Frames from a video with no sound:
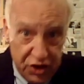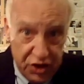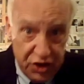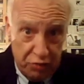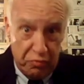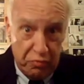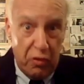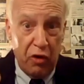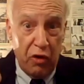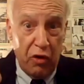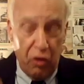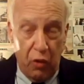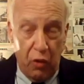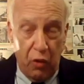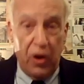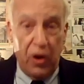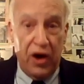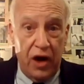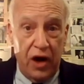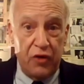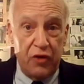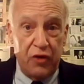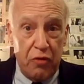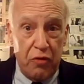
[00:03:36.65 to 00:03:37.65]
to borrow a
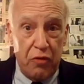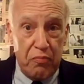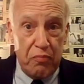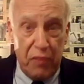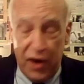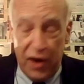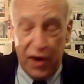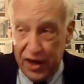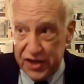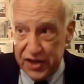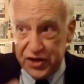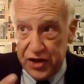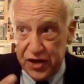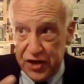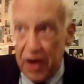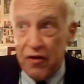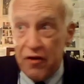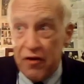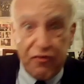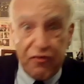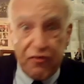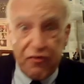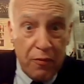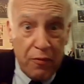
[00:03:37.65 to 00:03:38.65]
hundred bucks
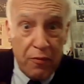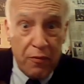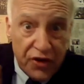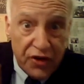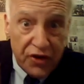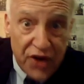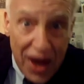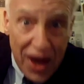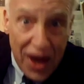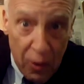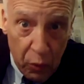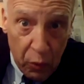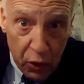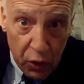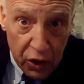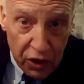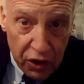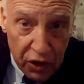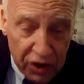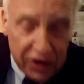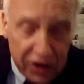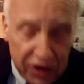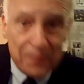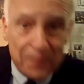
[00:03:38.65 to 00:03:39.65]
from the
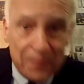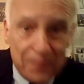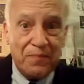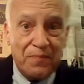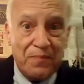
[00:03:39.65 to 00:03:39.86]
network.